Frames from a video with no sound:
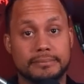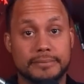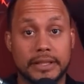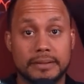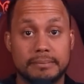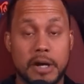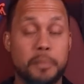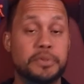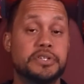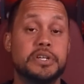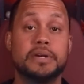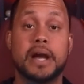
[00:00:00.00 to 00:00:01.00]
So I hope to
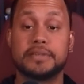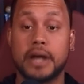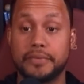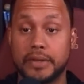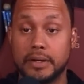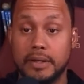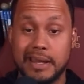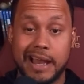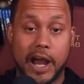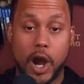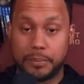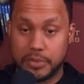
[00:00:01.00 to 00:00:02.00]
see you guys out there.
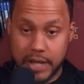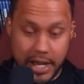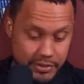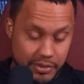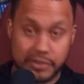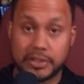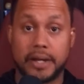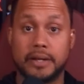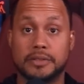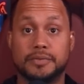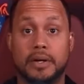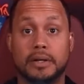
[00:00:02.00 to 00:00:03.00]
I hope you guys are excited
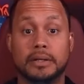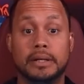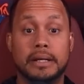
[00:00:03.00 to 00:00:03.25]
as fuck.